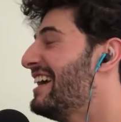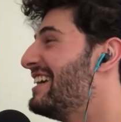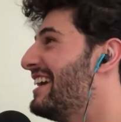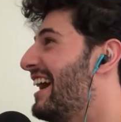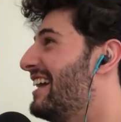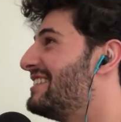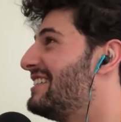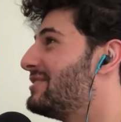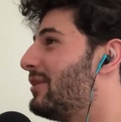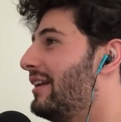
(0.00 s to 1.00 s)
Yeah, it's
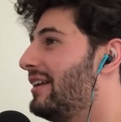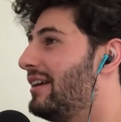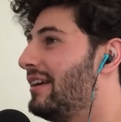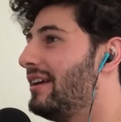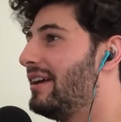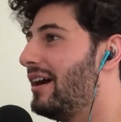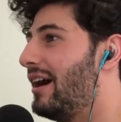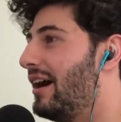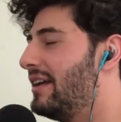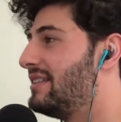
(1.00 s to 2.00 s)
this one.
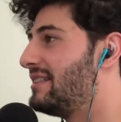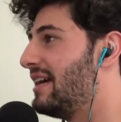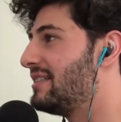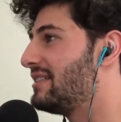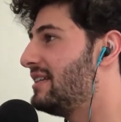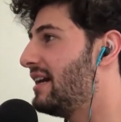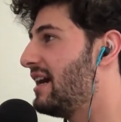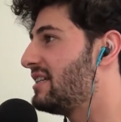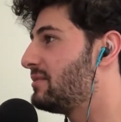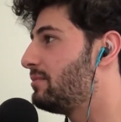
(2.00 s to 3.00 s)
And he says he
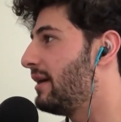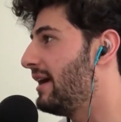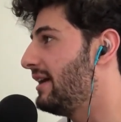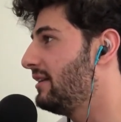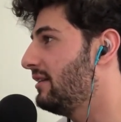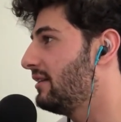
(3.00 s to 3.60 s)
has pain.